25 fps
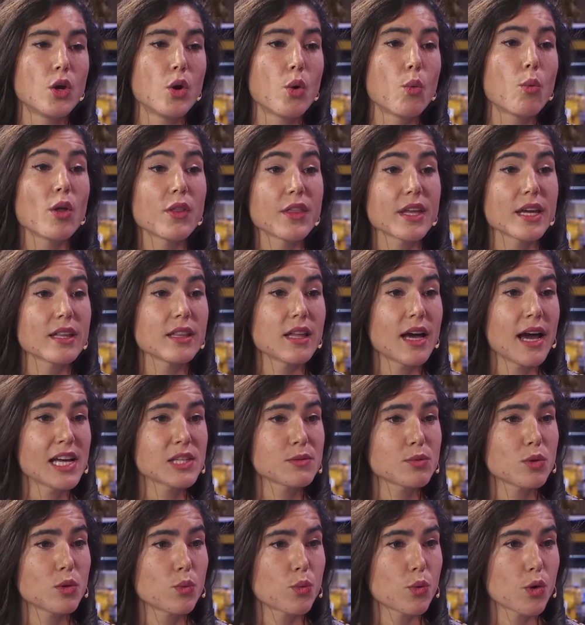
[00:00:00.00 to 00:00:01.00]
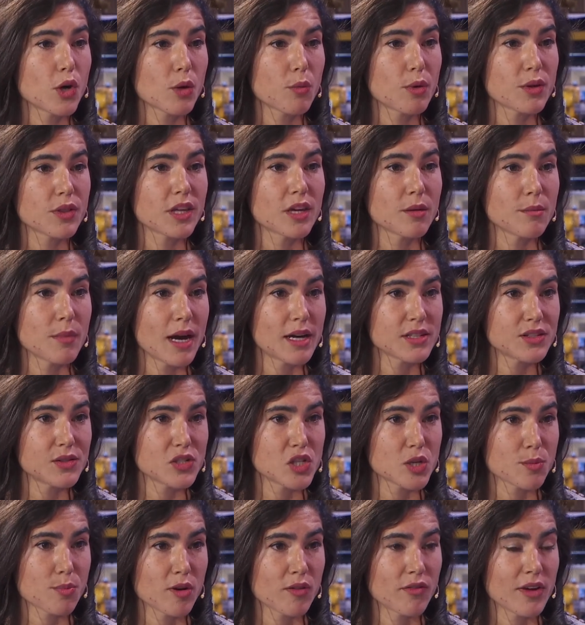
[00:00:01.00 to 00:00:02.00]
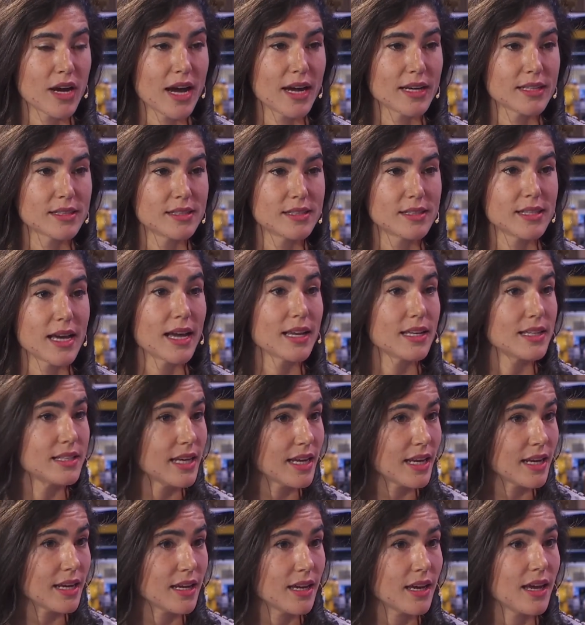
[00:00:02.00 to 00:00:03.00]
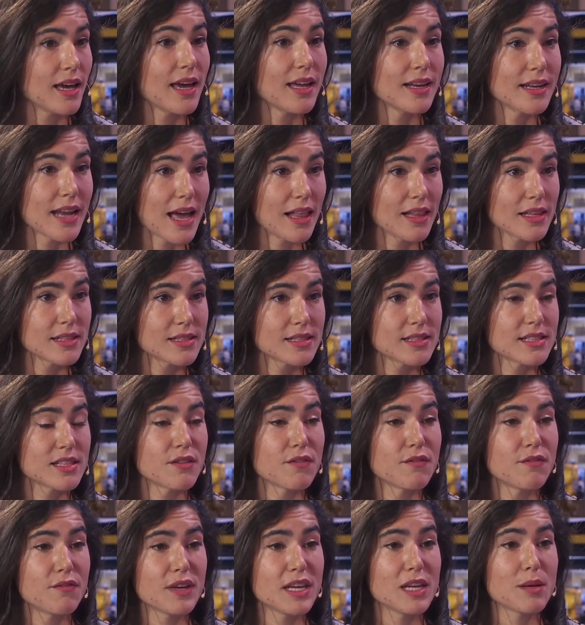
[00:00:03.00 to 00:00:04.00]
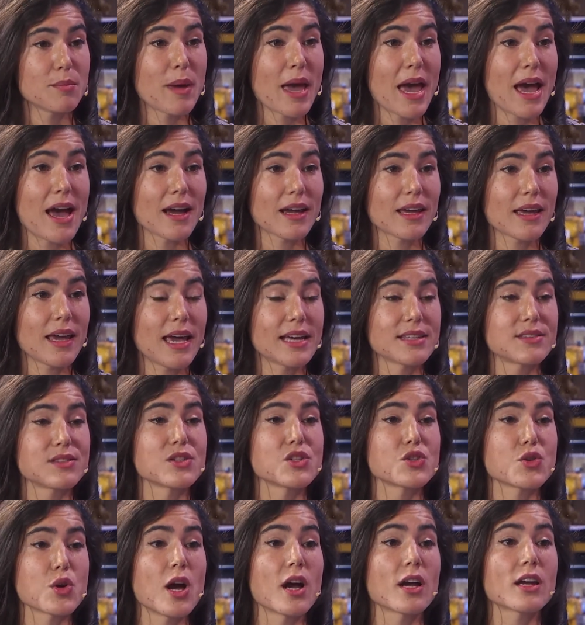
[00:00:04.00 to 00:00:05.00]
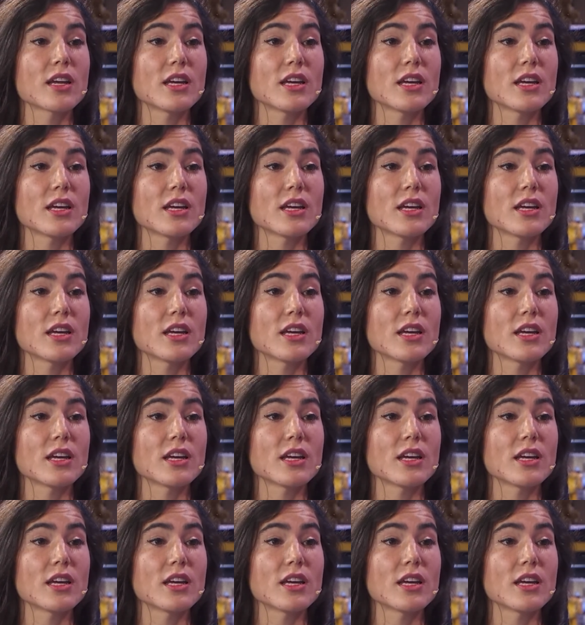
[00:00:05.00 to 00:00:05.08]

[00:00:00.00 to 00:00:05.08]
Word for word: Well, the Alliance will work with Komatsu to provide site data, analysis, and feedback as the truck